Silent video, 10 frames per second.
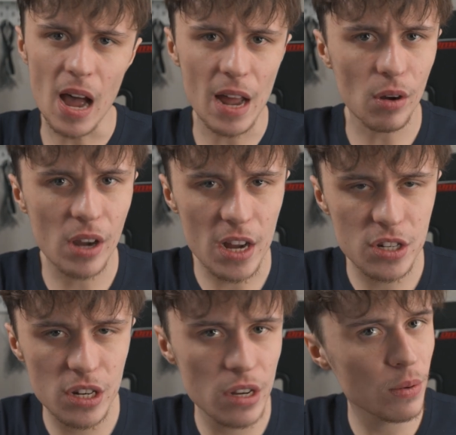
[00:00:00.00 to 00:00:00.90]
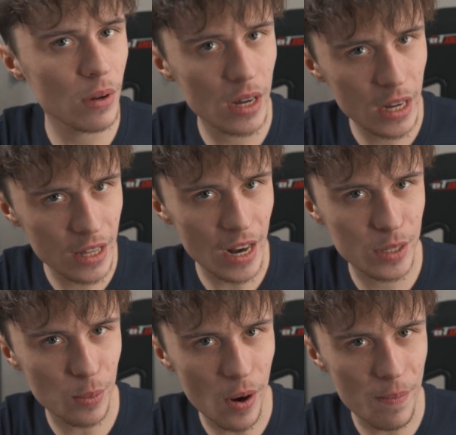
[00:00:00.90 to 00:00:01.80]
and I'll catch you in the
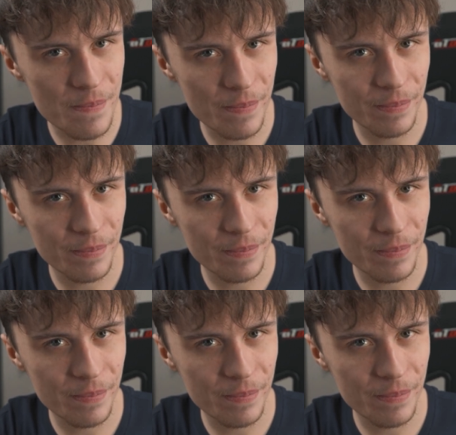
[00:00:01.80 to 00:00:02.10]
next one.